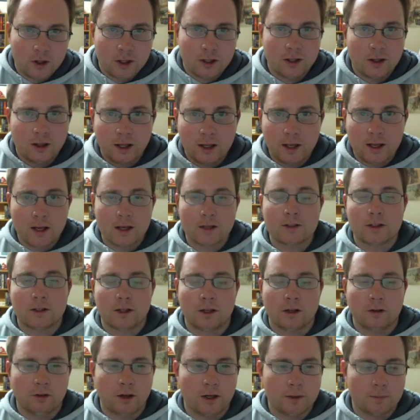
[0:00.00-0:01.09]
Like, here's the
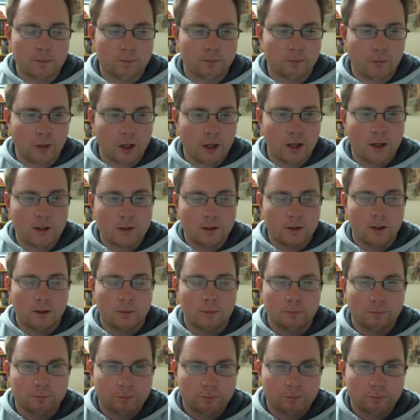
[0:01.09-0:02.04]
thing, right? Here's the thing.